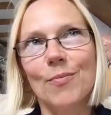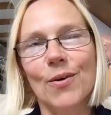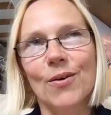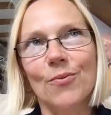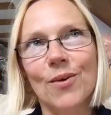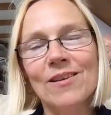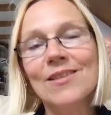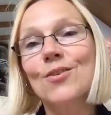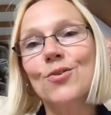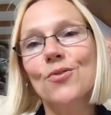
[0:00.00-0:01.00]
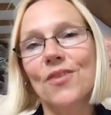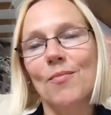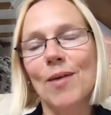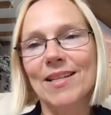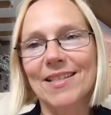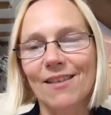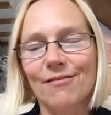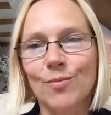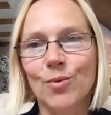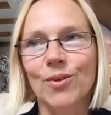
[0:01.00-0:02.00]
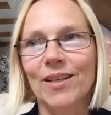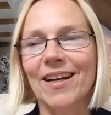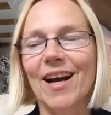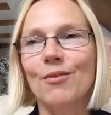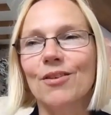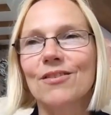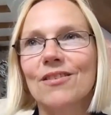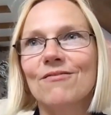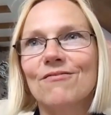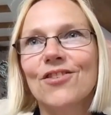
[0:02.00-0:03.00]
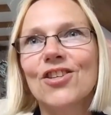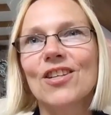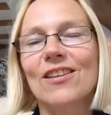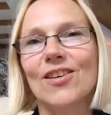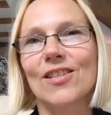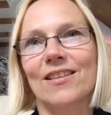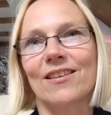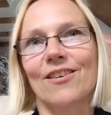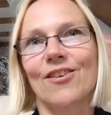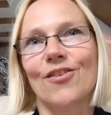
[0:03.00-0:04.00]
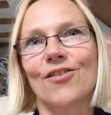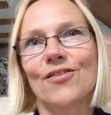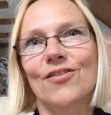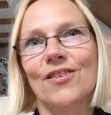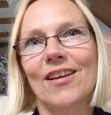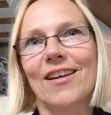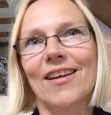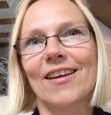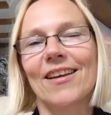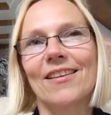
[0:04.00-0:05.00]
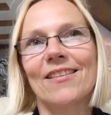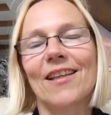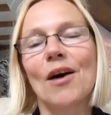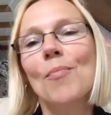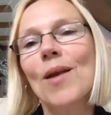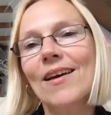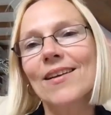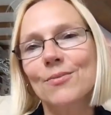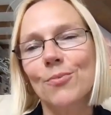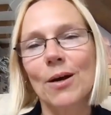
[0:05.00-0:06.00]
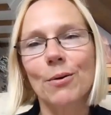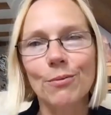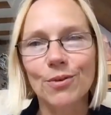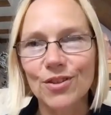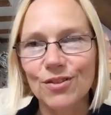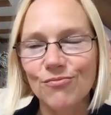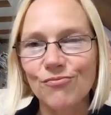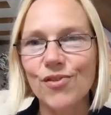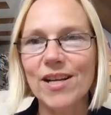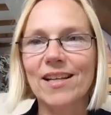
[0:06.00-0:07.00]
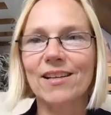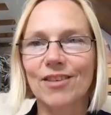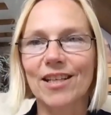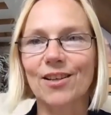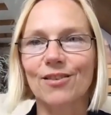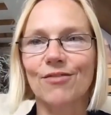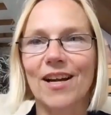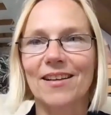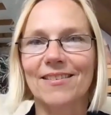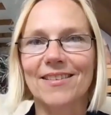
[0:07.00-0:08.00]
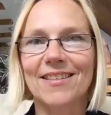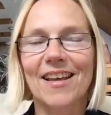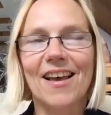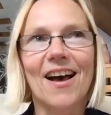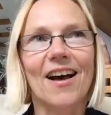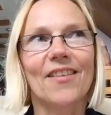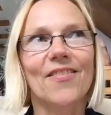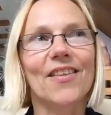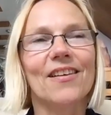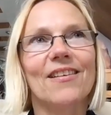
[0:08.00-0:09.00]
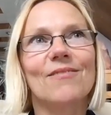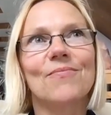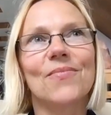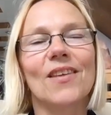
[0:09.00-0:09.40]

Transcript: But when I saw that painting every morning, I was visualizing us in that place where we were just really, really good friends, and that